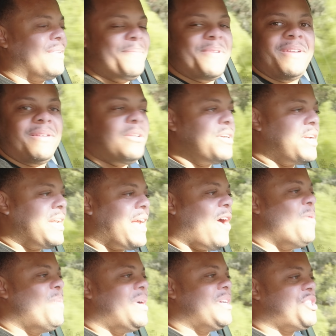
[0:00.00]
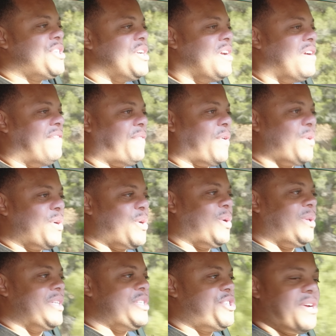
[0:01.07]
Let me look at how much
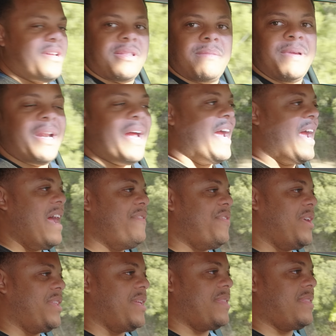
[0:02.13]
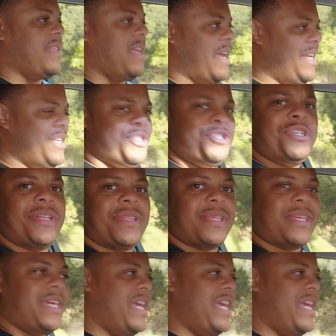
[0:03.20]
vertical adjustment I have on this thing. It just